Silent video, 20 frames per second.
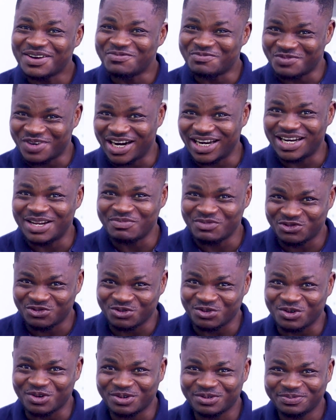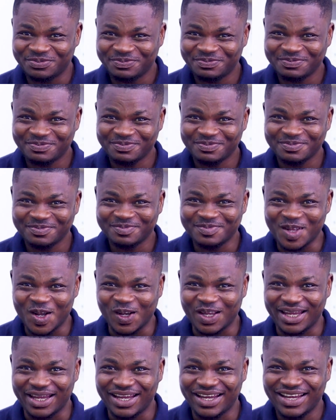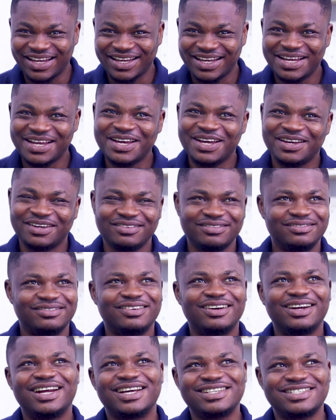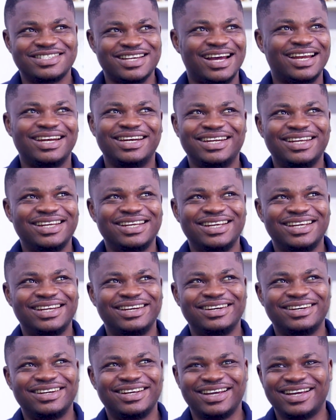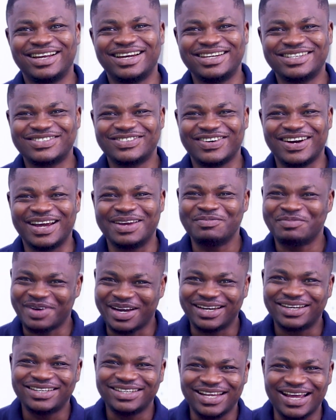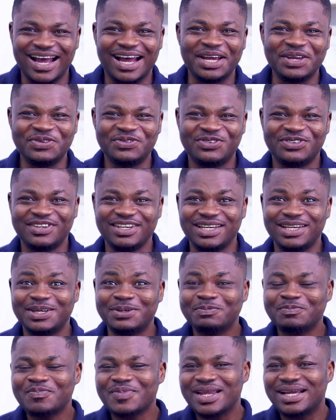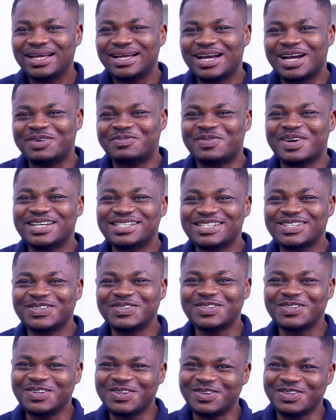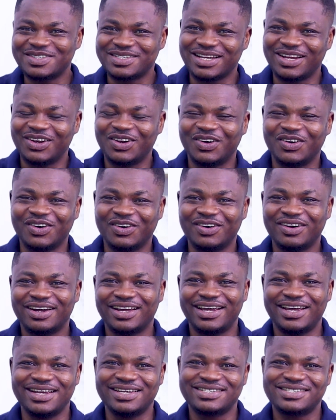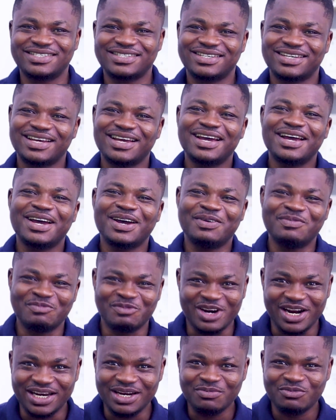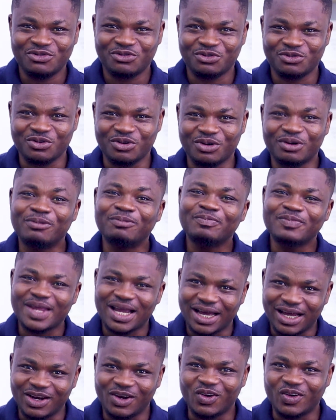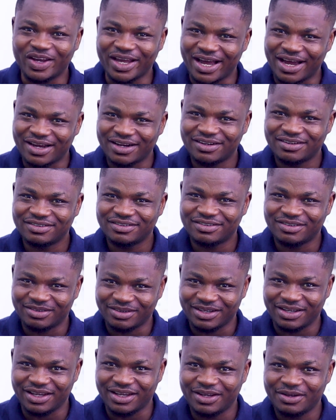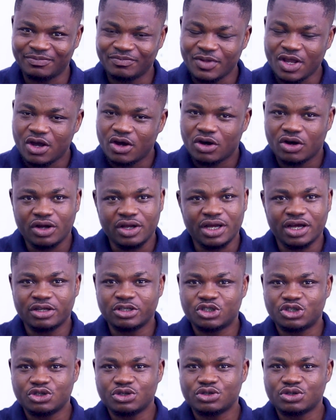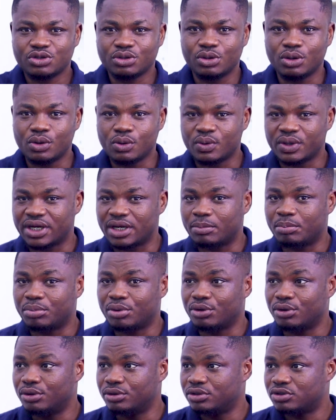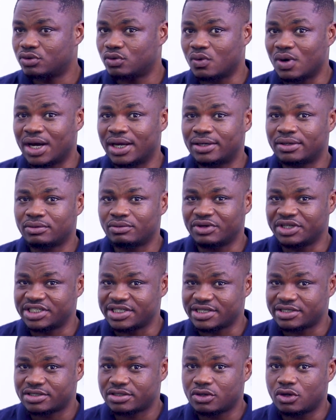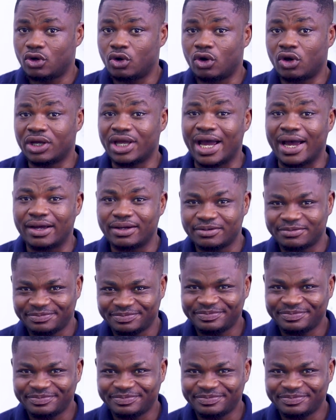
Mranimfo. Okay, not exactly in English, right? But yeah, in Chi, a person who knows the law is mranimfo, a lawyer. Okay, or you can choose to go with the borrowed one, which is lawyer.